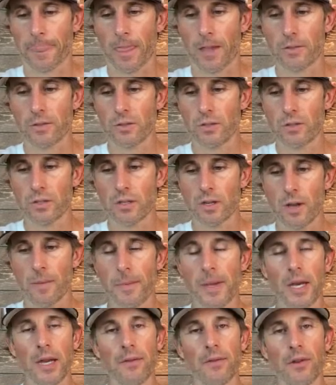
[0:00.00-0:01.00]
So there's not
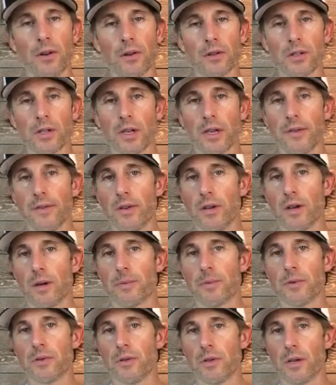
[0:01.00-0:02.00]
many of those that give you an
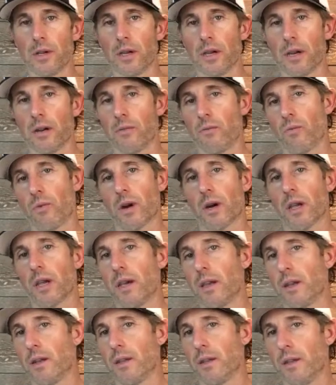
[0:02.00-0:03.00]
opportunity to kind of work
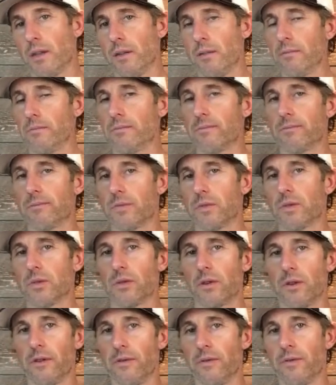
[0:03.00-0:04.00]
in and then
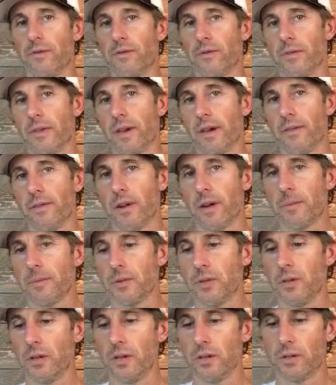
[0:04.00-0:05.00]
sort of have an
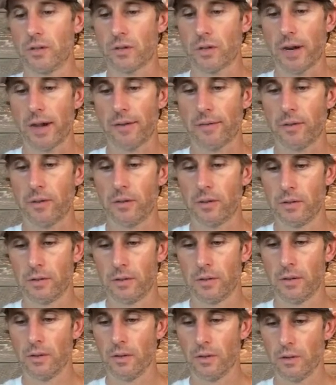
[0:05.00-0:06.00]
opportunity to travel
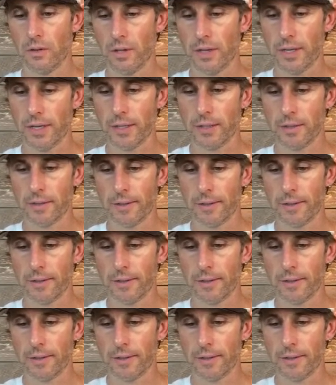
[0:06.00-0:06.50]
a whole lot.